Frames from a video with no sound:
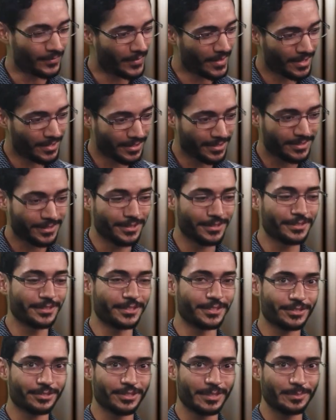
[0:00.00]
very clearly
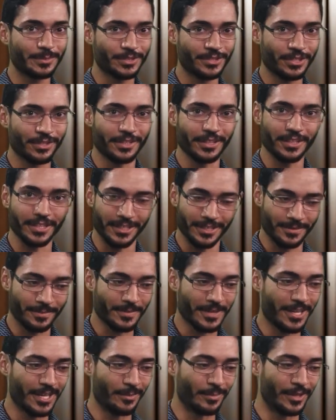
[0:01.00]
in scripture, and again,
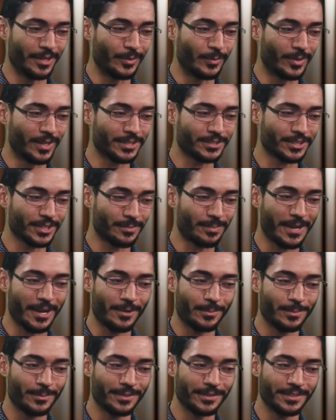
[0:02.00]
anybody watching the
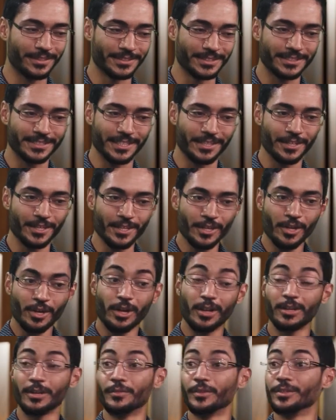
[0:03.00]
PowerPoint can see
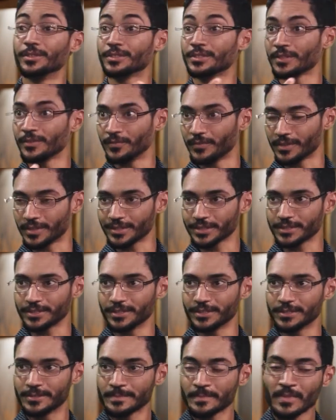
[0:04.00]
all yes. of those
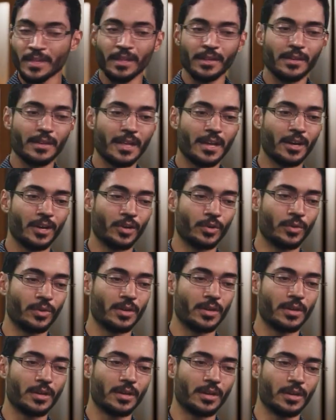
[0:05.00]
verses. Oh, now.
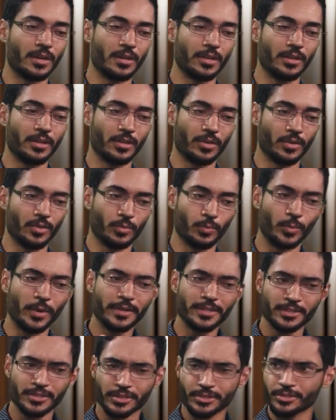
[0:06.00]
Oh, uh, where
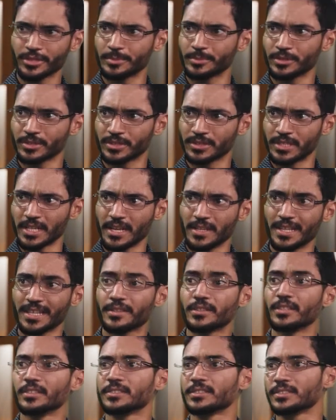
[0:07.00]
does the scripture say ah.
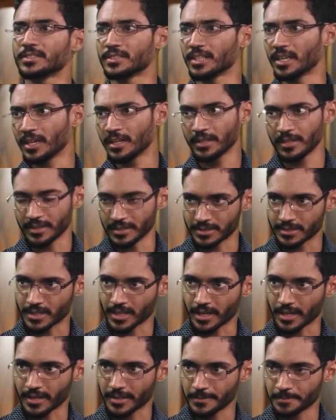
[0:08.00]
that the Son is
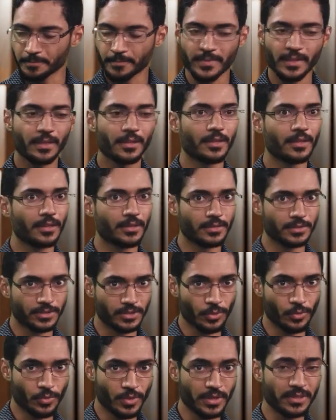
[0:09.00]
God? Mm -hmm.
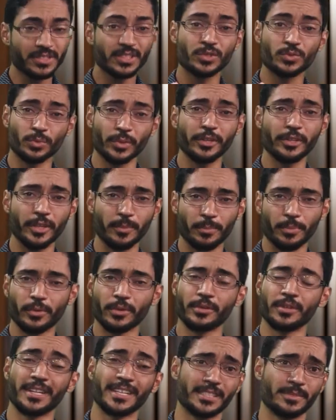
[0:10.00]
So this is really
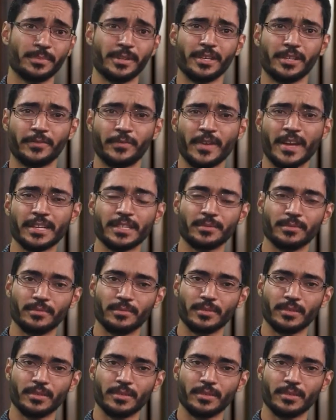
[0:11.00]
important. As a matter of fact, uh,